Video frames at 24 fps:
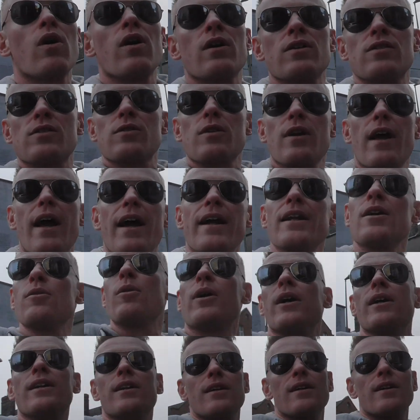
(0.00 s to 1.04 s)
was.
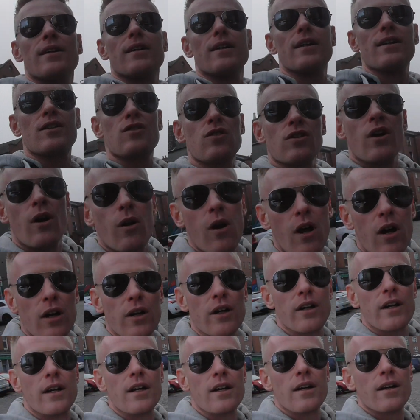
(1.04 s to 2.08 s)
Anyway, it's no
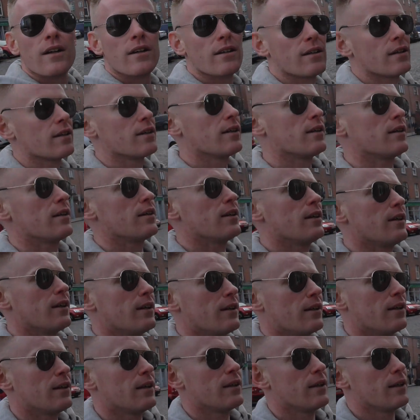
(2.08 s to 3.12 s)
longer here.
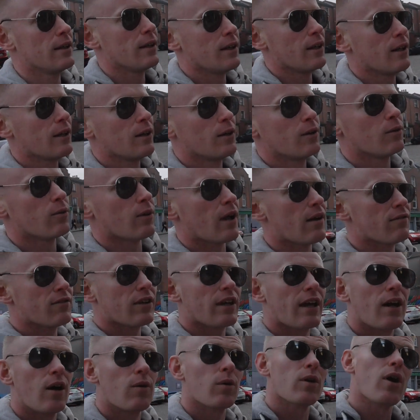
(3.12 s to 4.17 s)
We'll have
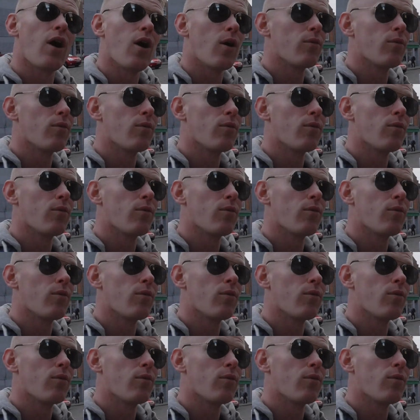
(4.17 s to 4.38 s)
to get on with it.